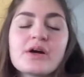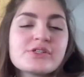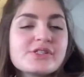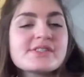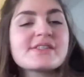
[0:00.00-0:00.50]
are
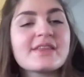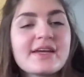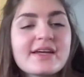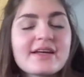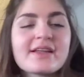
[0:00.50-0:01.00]
just
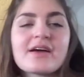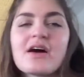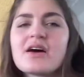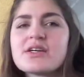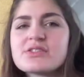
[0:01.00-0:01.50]
thinking like,
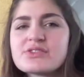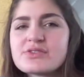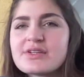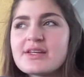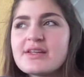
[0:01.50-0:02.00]
oh, I
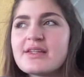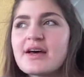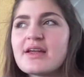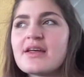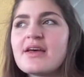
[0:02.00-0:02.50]
shouldn't eat
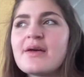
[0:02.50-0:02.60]
that,